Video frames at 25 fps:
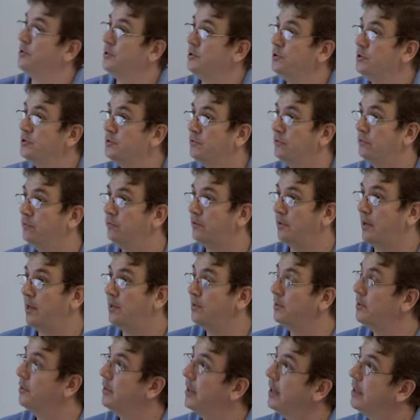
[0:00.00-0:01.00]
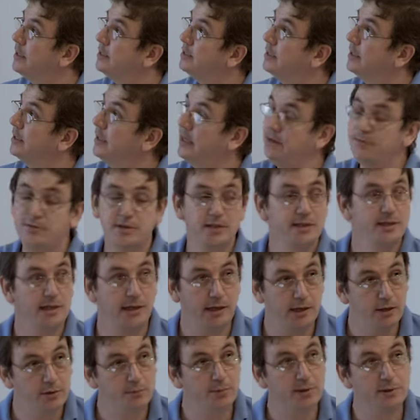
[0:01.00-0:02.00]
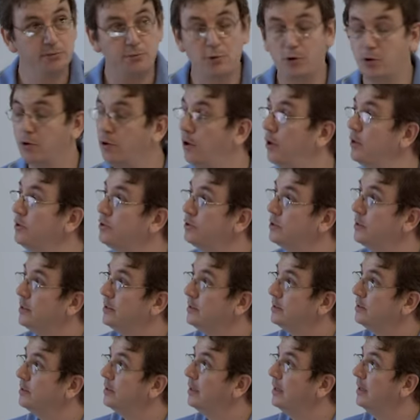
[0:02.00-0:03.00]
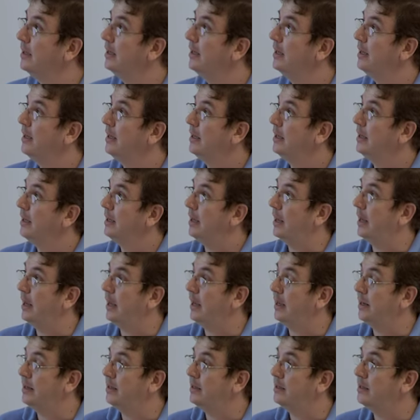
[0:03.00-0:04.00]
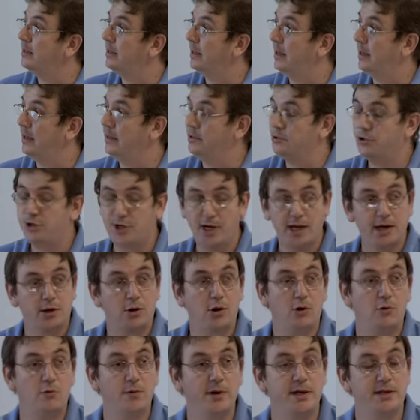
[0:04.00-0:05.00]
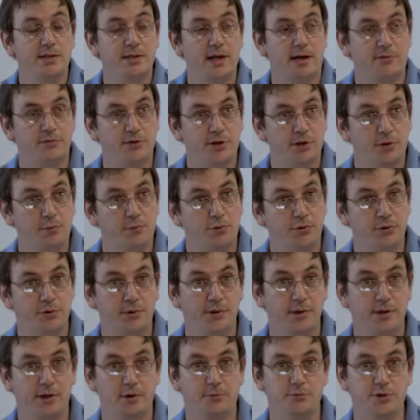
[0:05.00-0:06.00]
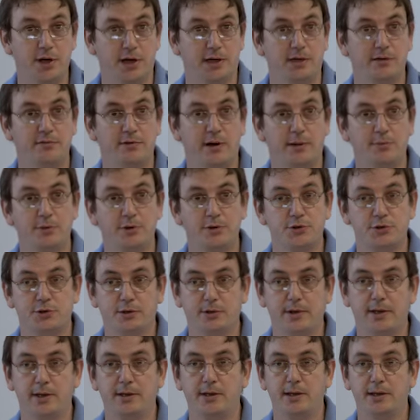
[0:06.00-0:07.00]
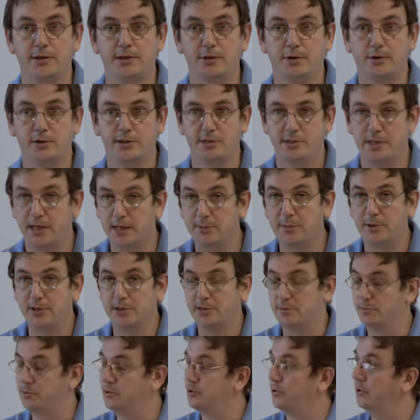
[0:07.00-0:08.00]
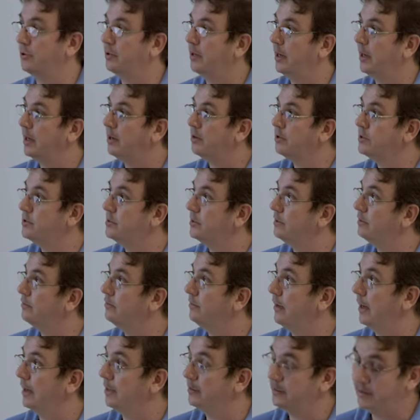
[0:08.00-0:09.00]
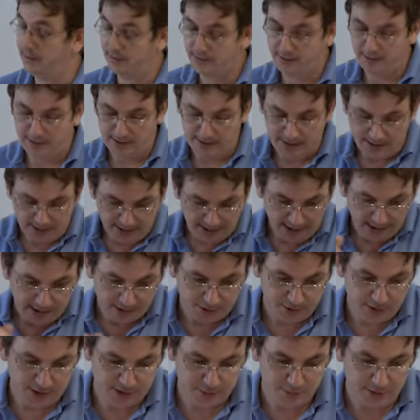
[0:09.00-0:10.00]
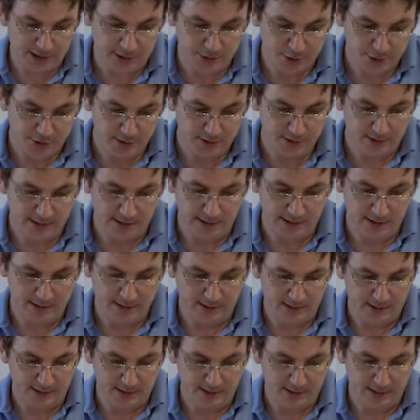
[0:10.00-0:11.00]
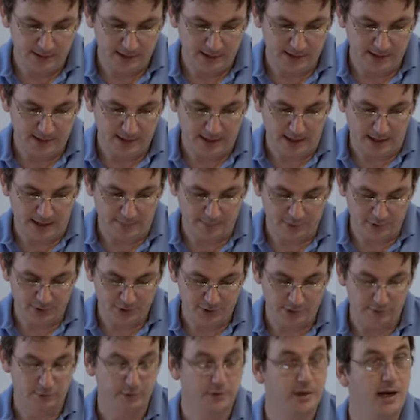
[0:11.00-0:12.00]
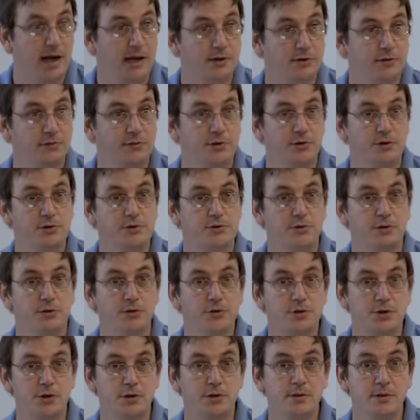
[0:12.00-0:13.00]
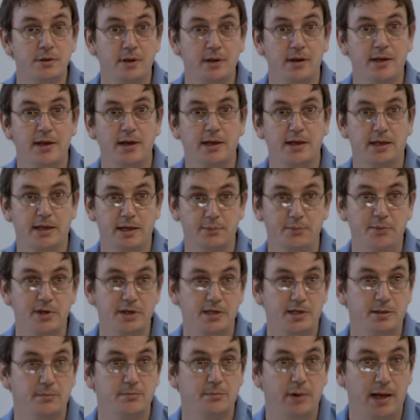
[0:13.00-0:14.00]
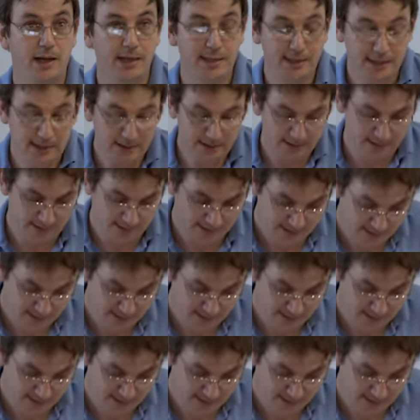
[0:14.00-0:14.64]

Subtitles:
is useful for other things. It gives us a little bit more contrast. And check always after you put the objective aperture in that your astigmatism is okay, because it affects it. Chris mentioned that the aperture will cut off your resolution. Keep this in mind.